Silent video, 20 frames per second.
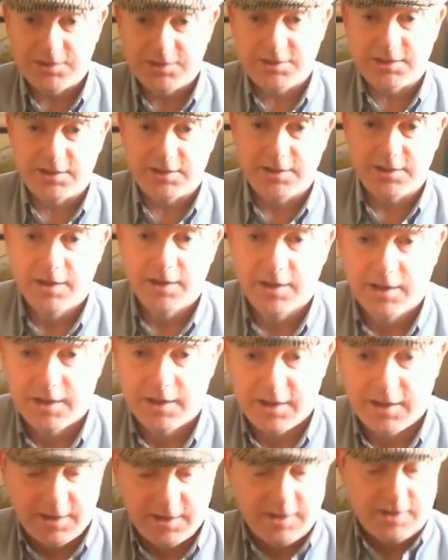to
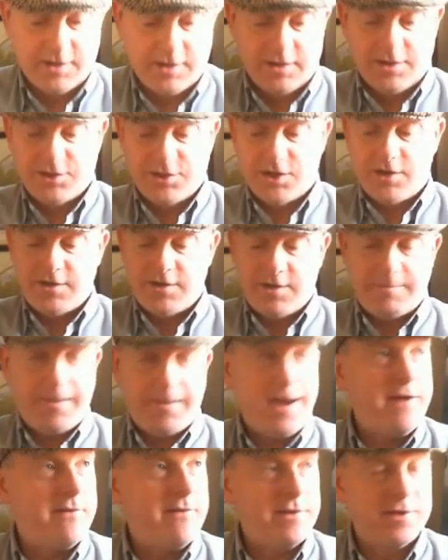show you the
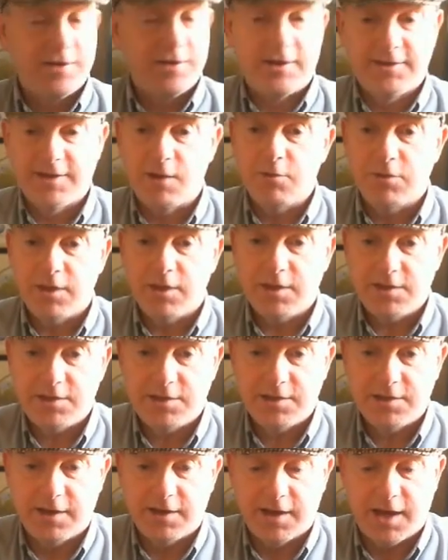appearance, and I don't think this
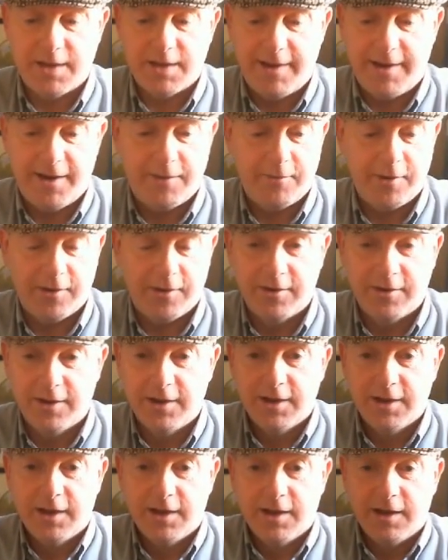is going to come out well.
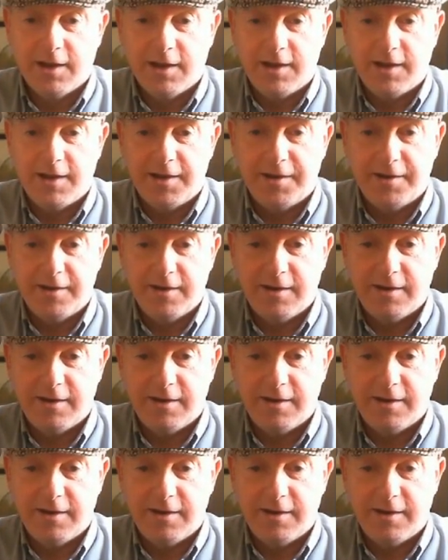I've